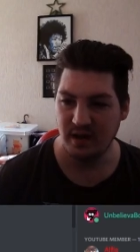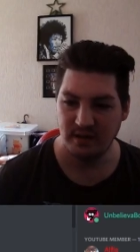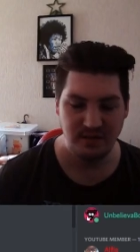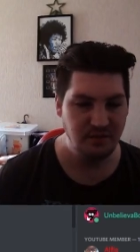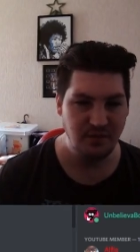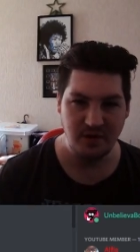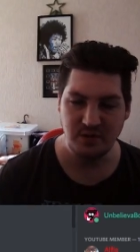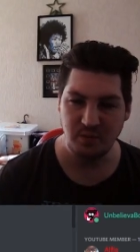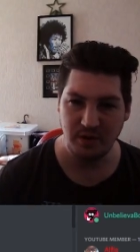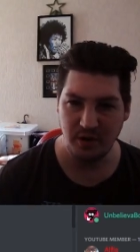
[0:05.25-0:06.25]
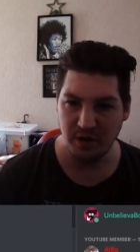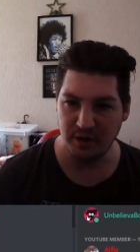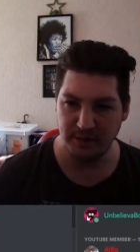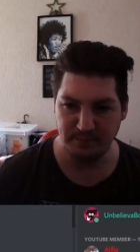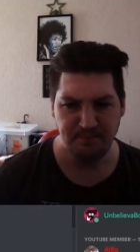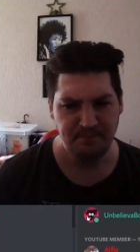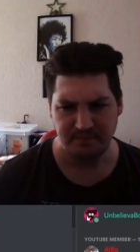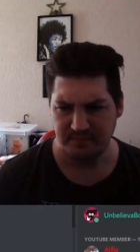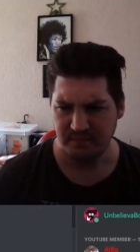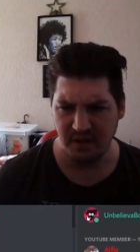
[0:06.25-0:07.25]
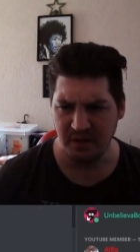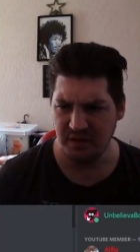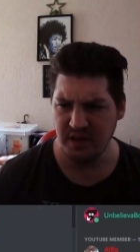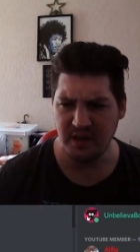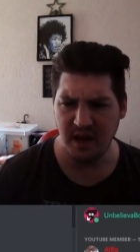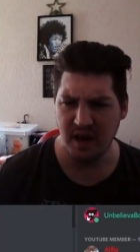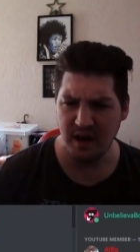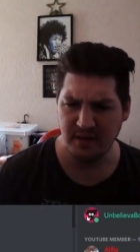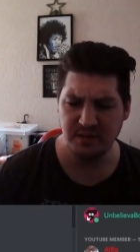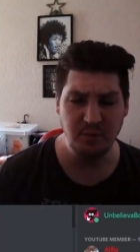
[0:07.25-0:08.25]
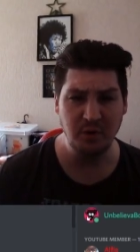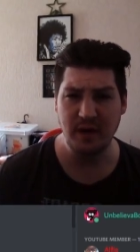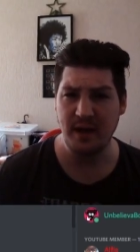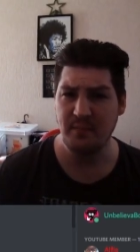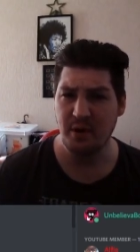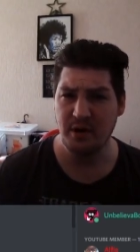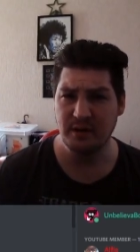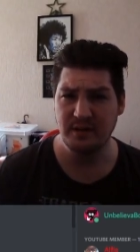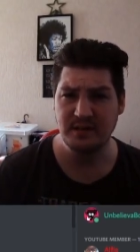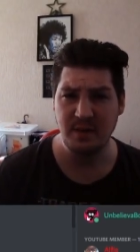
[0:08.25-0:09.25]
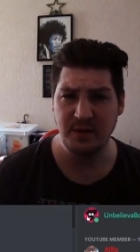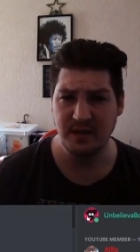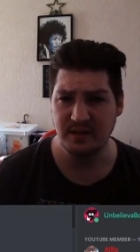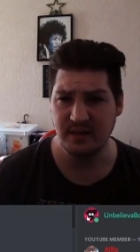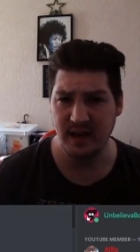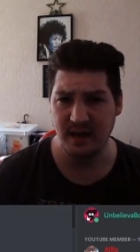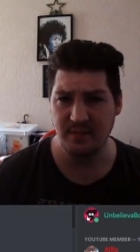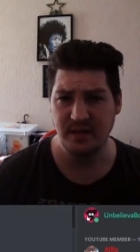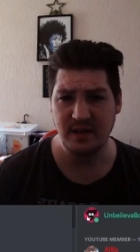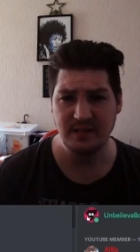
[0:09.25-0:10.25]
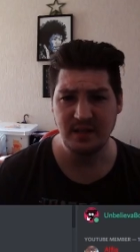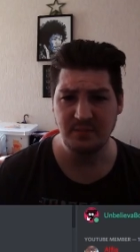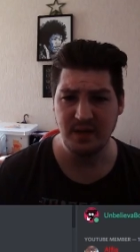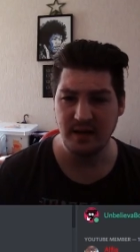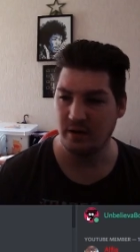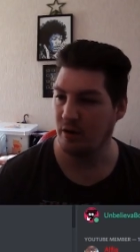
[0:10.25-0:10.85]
Uh, I did the first one on the uh, small game perk that's coming into the game in the next update.